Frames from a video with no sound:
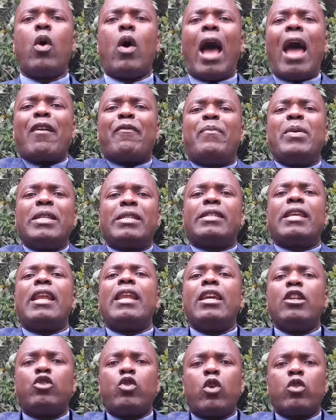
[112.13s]
I've been
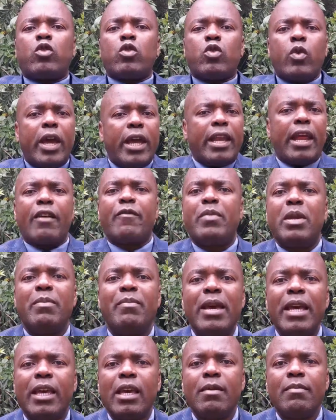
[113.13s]
selling door to door and I've been
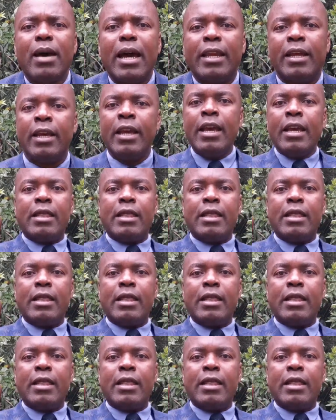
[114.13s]
making money.